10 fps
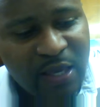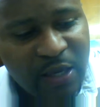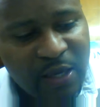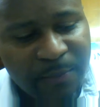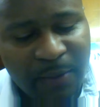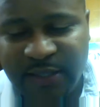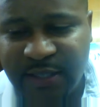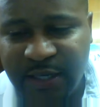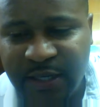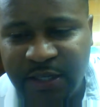In my
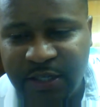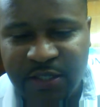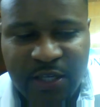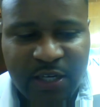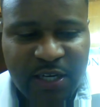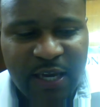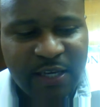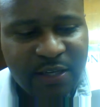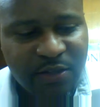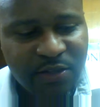studies in the
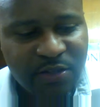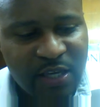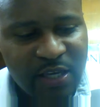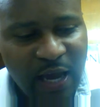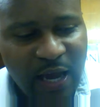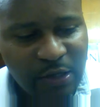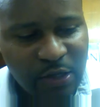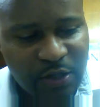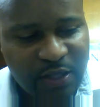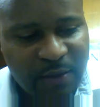90s, I
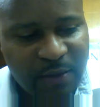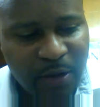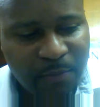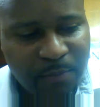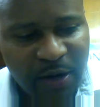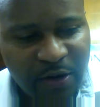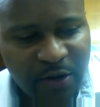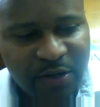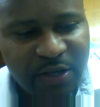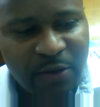looked at
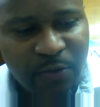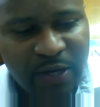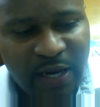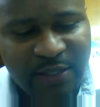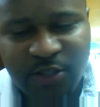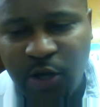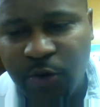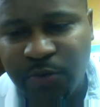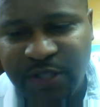America, and what I saw was